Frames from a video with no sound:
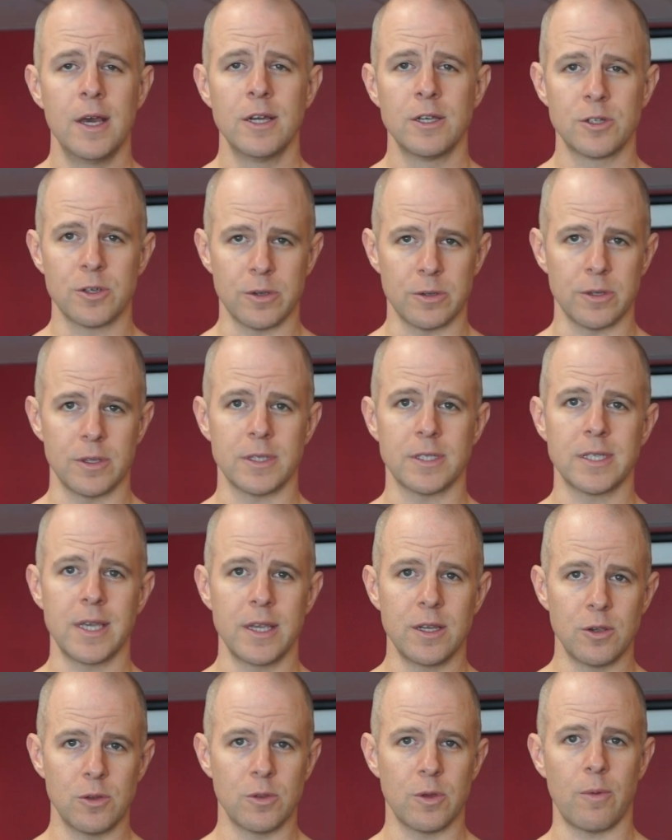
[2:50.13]
She'll
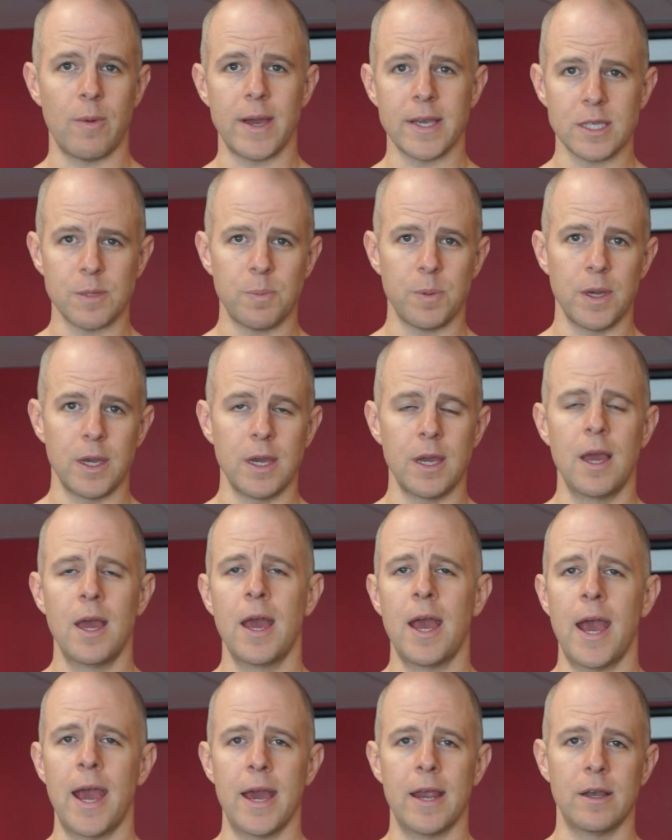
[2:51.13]
send you the recipe,
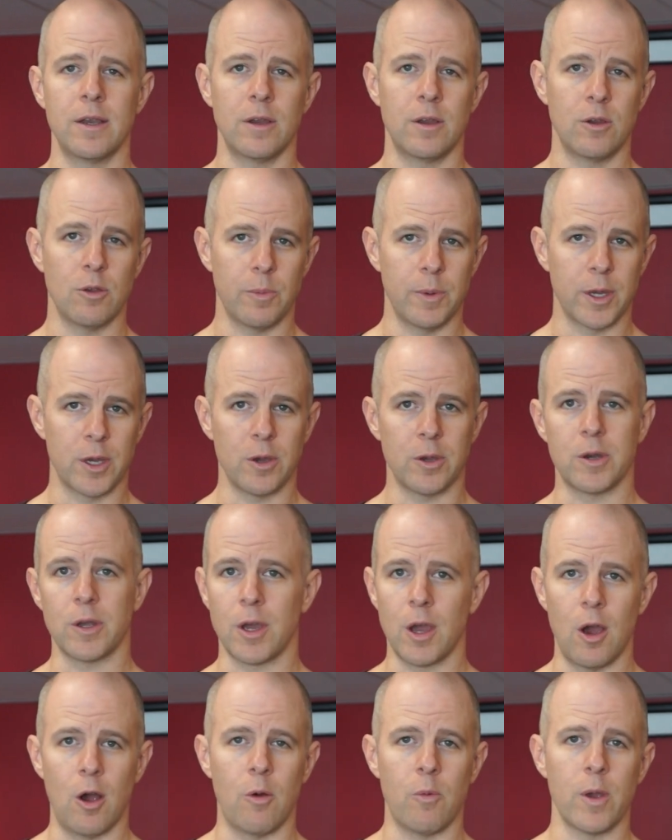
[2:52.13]
and you'll be good to
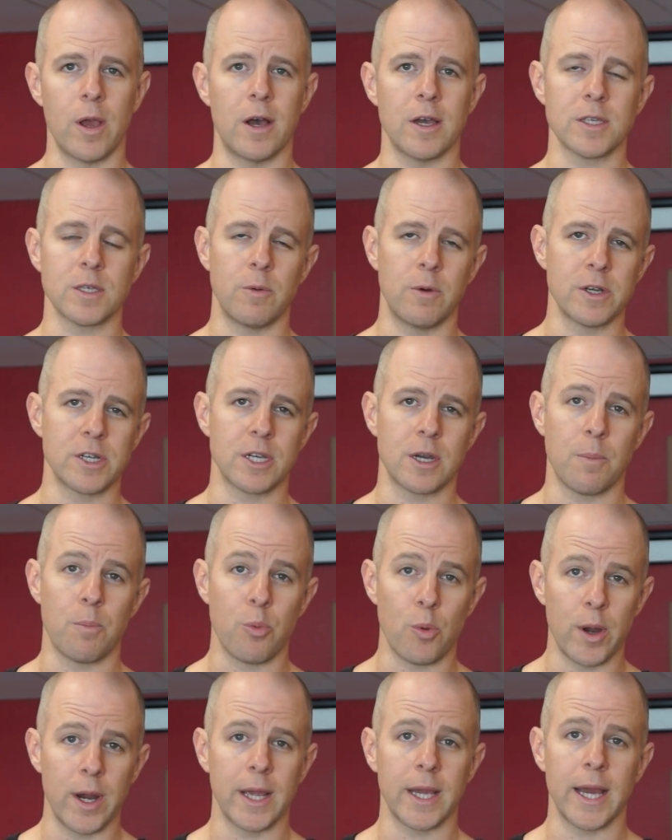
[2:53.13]
go. We also want you to
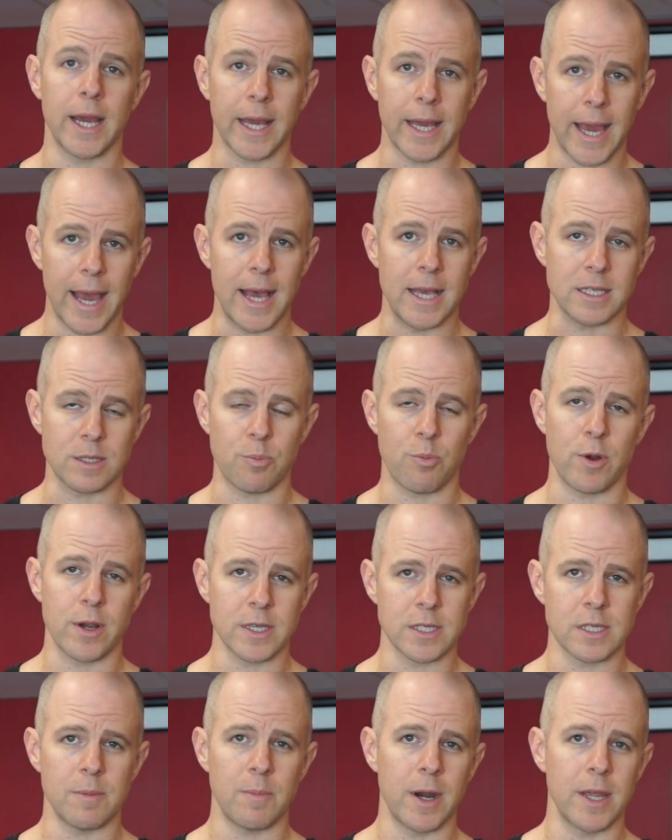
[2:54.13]
bring a guest.
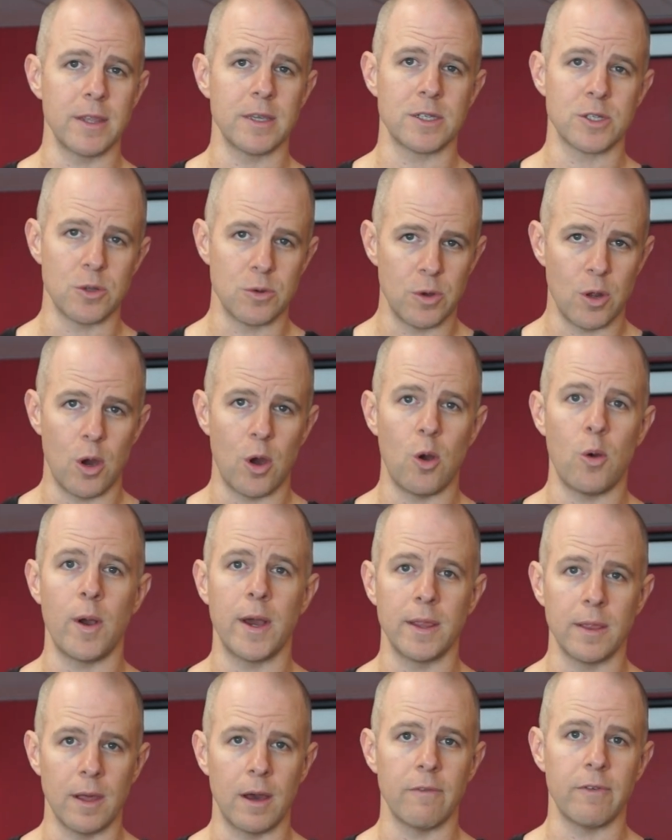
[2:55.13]
Bring somebody that you know
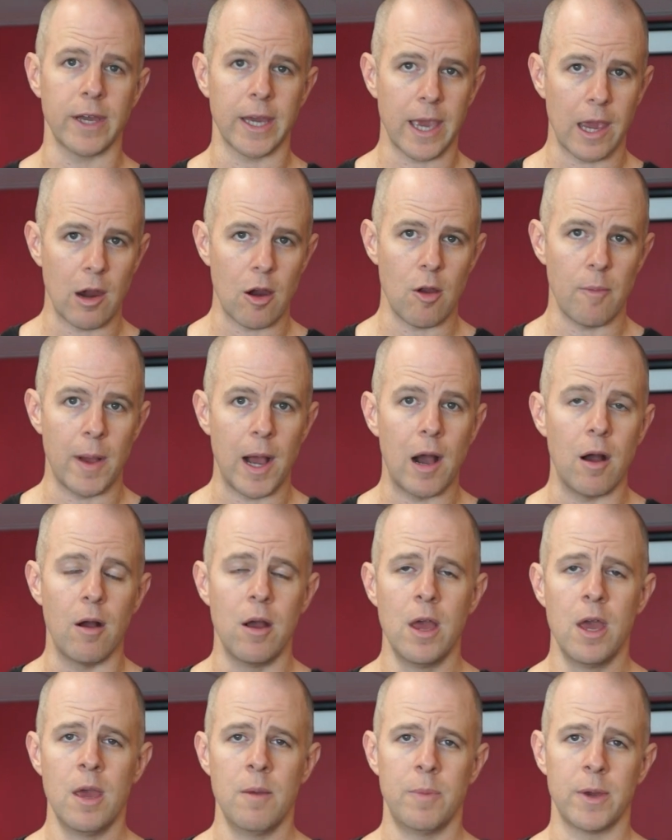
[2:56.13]
and love and care
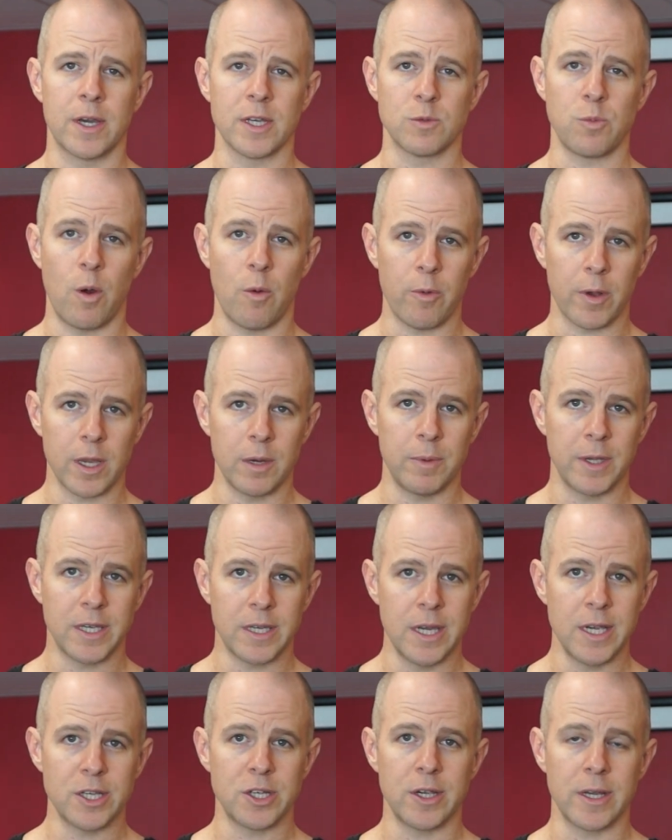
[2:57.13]
about, because what we're going to be
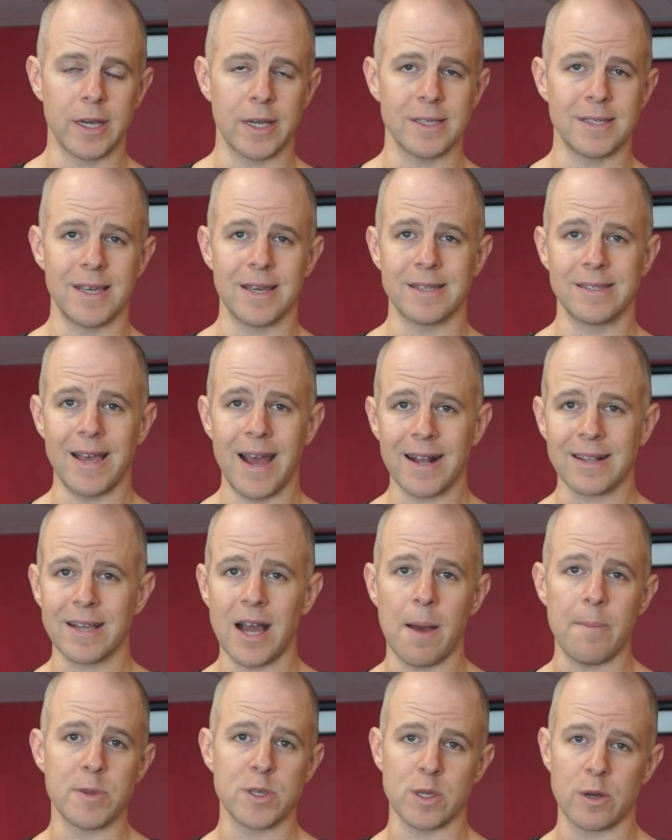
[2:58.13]
teaching is the exact
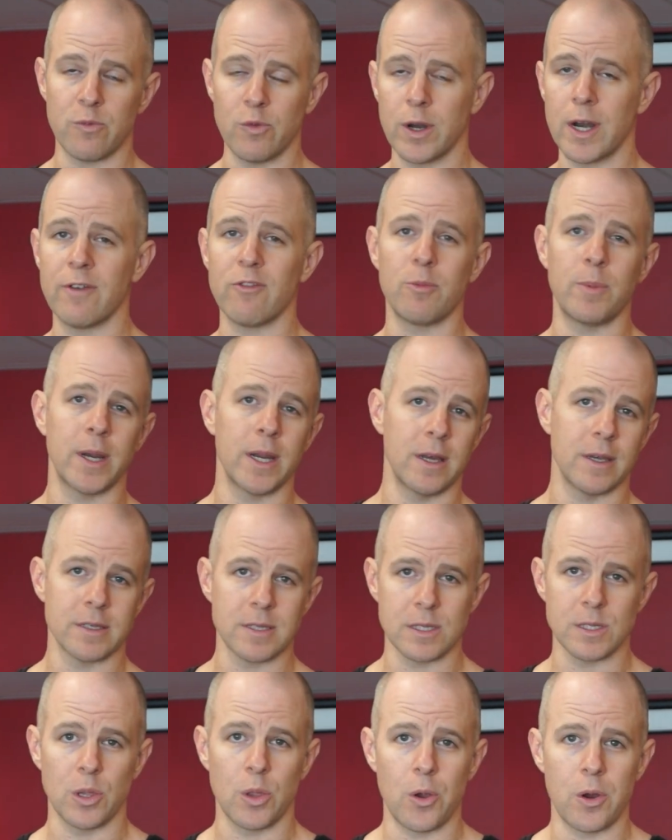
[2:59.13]
opposite of what everybody else
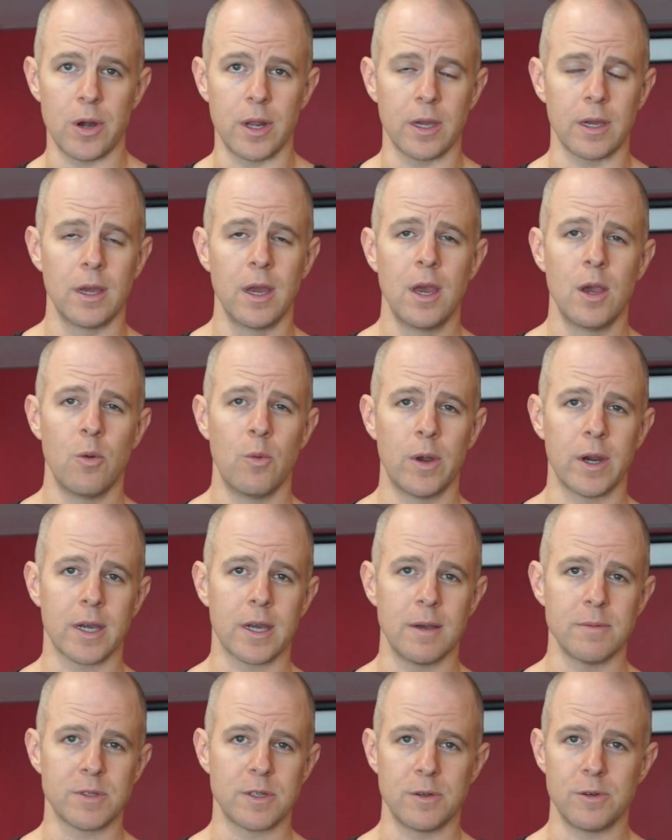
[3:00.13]
is learning when it
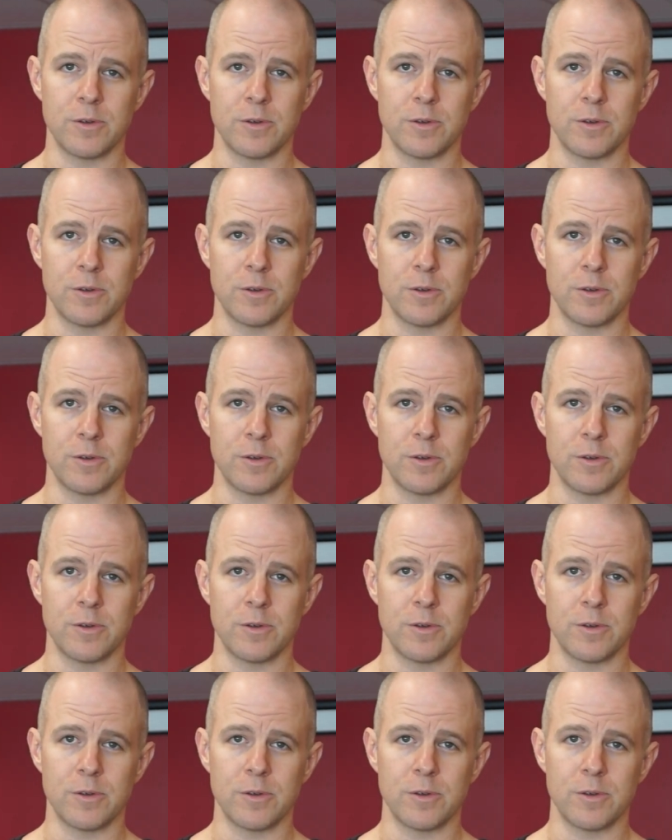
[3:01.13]
comes to